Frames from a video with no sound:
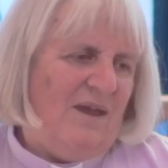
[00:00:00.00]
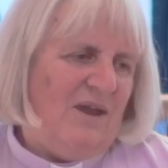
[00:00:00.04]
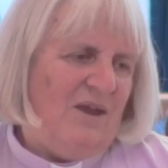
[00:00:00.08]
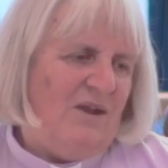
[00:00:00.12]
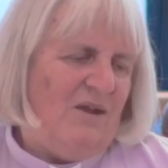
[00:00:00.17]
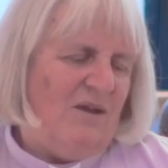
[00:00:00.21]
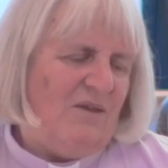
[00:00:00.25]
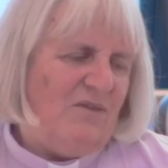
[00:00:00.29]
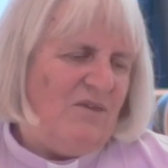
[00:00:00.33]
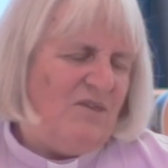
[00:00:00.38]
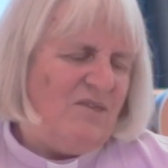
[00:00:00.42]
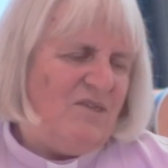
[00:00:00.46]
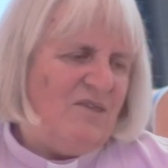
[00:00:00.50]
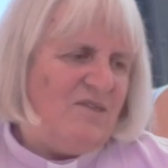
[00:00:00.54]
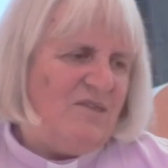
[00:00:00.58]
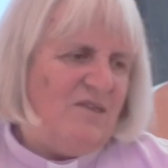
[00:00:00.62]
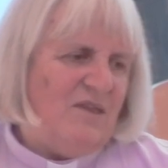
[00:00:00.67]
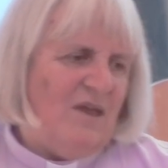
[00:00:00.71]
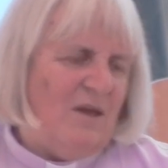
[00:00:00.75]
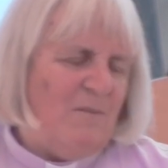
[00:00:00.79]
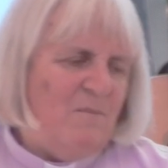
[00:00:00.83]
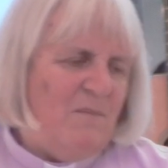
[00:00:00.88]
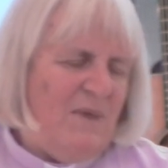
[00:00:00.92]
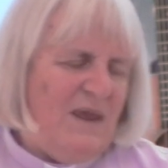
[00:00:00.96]
this isn't
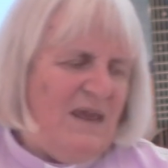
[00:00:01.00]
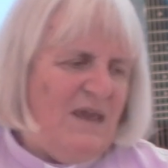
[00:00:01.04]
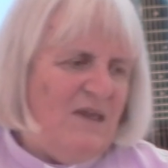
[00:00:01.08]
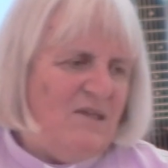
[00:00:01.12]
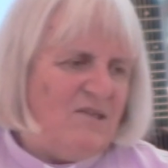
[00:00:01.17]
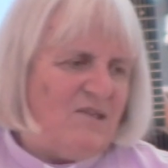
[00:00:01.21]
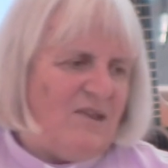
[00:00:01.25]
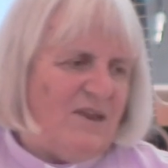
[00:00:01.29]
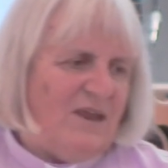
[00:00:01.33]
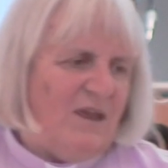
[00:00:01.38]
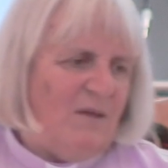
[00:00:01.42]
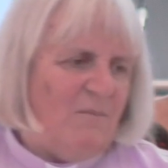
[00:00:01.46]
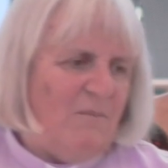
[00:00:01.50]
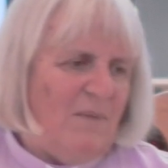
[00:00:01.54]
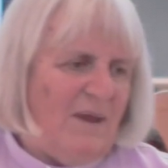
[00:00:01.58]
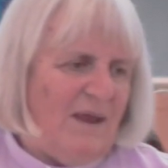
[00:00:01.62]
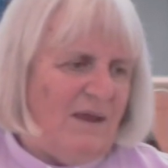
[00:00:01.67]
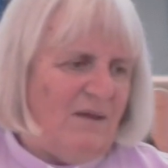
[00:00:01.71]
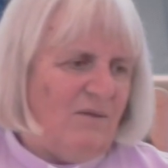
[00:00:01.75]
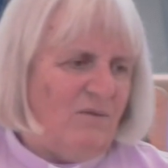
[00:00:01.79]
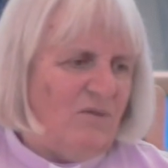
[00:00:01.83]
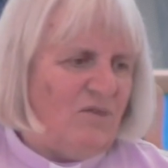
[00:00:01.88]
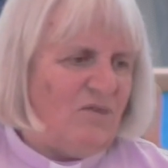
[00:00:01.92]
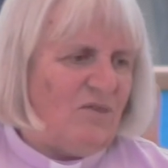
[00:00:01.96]
a measly
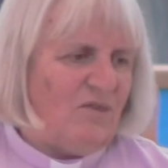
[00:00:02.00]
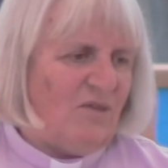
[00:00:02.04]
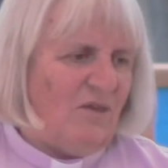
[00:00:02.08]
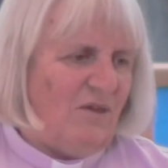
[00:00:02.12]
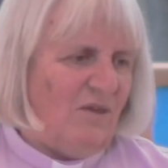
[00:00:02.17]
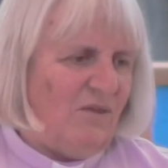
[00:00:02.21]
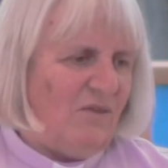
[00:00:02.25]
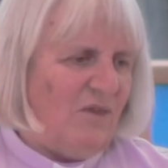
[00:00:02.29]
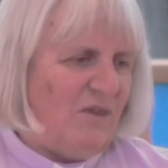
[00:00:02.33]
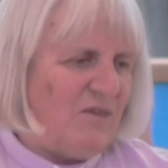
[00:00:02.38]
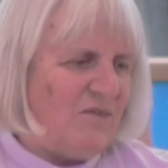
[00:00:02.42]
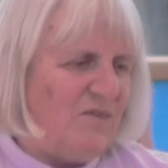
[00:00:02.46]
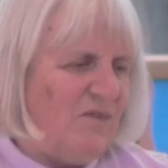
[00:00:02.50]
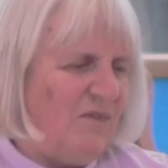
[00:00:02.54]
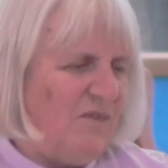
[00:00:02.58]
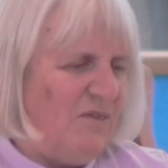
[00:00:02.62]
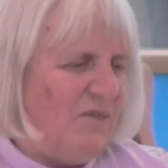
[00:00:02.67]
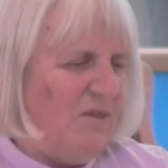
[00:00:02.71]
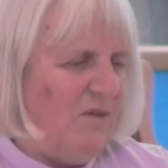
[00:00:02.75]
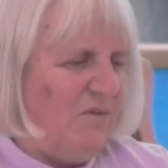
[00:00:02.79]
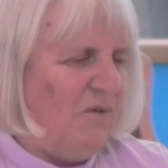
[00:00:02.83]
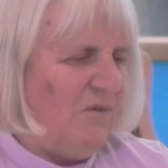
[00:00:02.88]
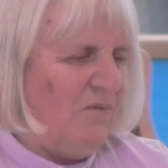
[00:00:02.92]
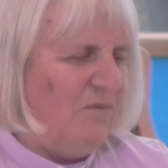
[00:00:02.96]
amount
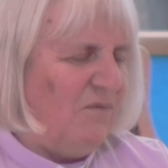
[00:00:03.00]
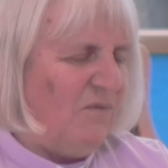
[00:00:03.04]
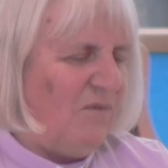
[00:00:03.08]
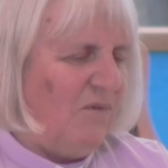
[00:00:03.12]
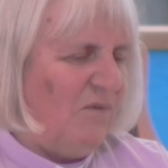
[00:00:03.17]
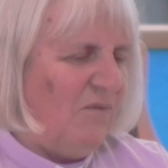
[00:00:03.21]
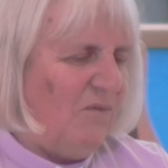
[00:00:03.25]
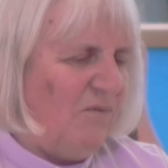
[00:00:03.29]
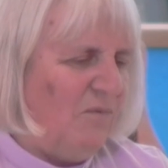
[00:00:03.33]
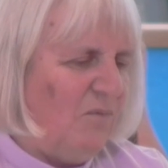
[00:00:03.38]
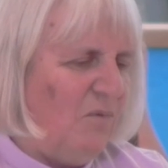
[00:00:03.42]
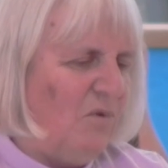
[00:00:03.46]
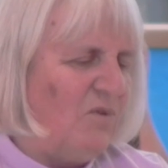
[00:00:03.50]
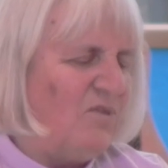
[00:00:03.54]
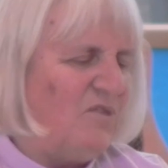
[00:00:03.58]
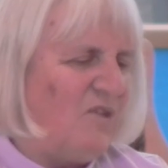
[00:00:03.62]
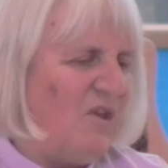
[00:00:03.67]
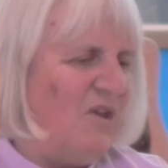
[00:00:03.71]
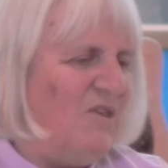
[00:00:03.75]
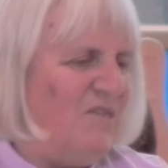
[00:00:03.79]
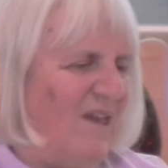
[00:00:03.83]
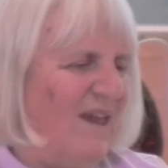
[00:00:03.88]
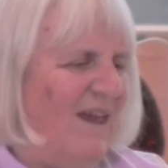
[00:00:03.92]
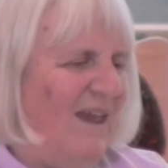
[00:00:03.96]
of what's
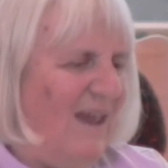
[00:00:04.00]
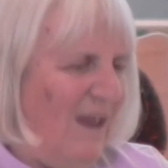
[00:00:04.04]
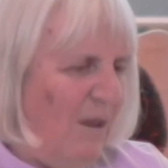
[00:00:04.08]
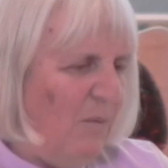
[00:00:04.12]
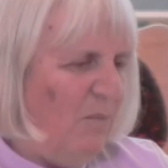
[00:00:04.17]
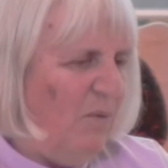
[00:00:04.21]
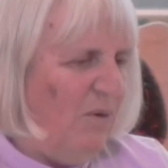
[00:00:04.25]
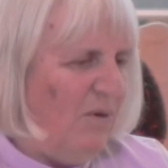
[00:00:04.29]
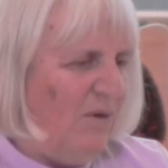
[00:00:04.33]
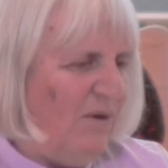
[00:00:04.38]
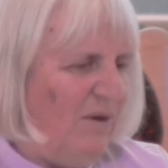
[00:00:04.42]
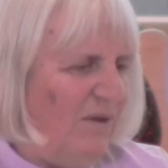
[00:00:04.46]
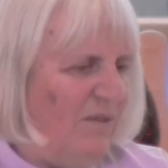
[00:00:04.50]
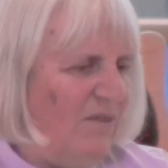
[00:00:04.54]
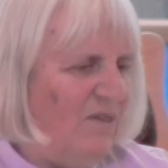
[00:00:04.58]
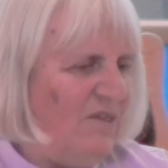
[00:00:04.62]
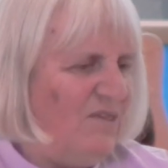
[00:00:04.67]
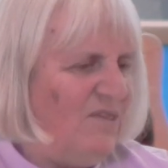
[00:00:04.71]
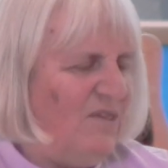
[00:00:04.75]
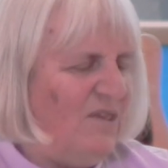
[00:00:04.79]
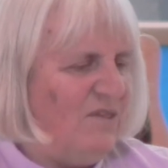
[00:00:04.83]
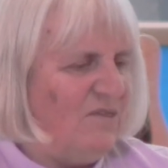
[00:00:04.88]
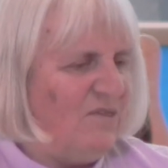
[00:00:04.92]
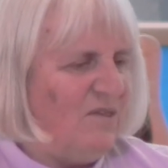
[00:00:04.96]
going to happen.
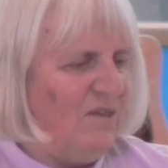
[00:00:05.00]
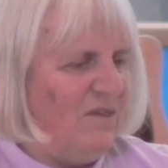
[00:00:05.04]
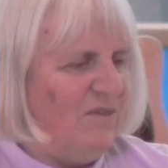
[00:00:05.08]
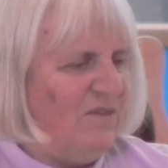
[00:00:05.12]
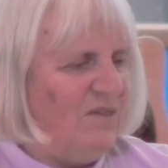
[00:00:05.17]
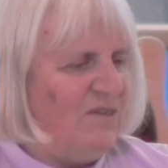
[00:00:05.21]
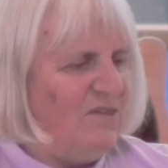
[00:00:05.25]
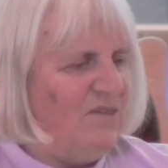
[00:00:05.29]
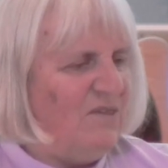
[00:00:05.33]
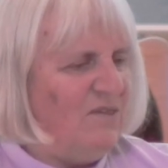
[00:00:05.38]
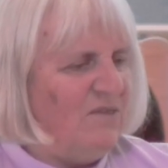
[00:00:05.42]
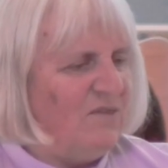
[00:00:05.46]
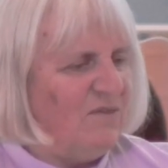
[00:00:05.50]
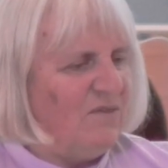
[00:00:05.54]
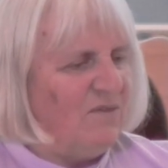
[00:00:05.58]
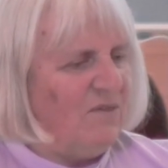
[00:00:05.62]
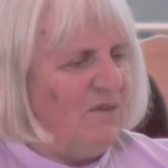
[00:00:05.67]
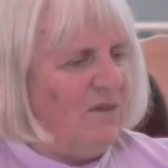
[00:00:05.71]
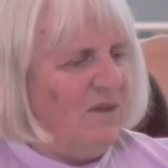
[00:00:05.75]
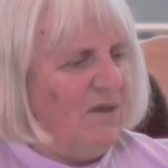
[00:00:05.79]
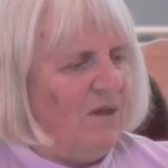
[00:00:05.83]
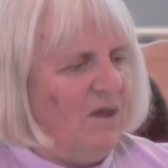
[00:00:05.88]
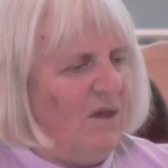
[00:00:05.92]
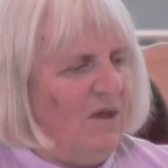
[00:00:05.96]
This is
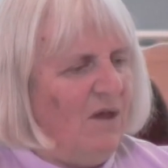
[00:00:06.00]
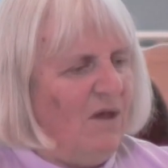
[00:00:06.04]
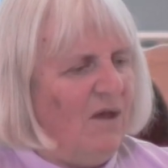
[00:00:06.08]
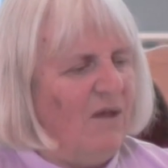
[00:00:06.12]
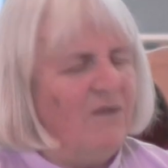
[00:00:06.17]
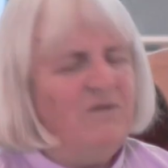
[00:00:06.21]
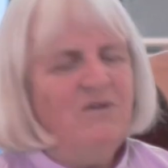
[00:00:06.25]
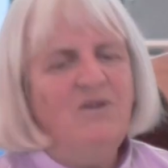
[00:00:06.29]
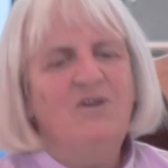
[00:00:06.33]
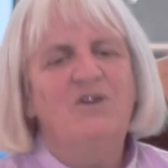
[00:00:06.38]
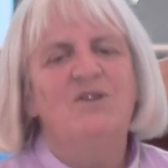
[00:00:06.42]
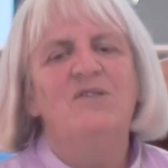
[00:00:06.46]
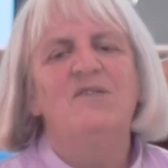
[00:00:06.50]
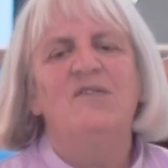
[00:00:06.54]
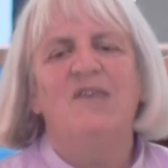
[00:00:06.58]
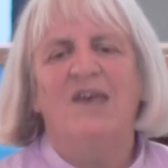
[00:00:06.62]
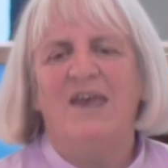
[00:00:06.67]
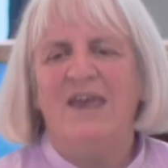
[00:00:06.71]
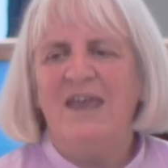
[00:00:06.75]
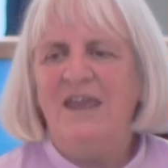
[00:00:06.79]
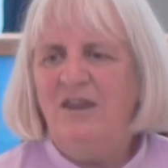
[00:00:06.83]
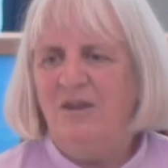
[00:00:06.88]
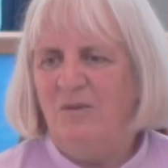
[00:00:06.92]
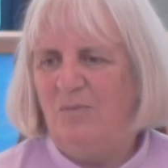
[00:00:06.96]

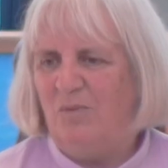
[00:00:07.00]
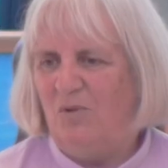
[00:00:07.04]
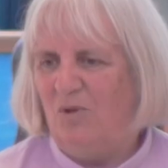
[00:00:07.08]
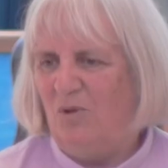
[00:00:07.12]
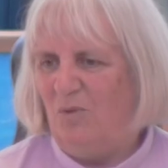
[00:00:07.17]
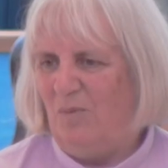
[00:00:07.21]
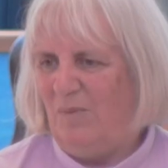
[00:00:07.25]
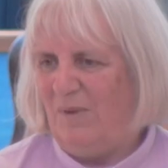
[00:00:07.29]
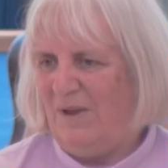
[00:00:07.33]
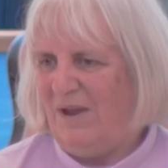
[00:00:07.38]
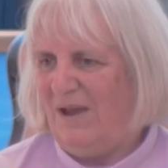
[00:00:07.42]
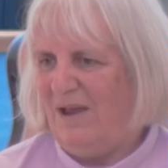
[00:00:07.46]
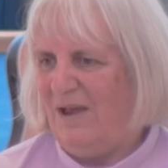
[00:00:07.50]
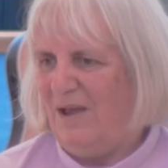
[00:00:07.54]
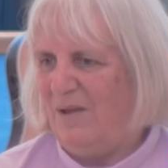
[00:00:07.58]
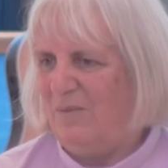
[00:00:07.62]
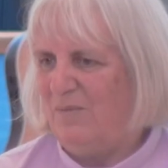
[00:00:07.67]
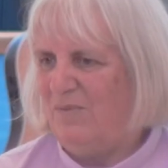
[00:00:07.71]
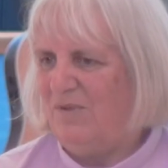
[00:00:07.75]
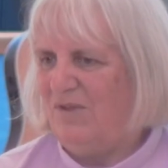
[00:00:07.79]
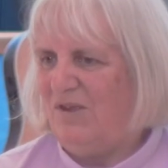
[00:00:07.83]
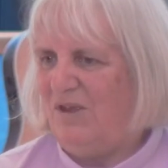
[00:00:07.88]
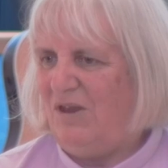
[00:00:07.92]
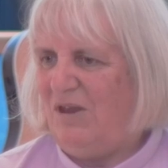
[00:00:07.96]
uncontainable,
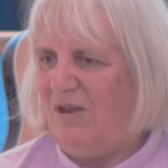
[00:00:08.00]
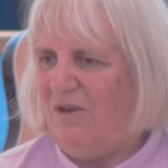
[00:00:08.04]
perhaps.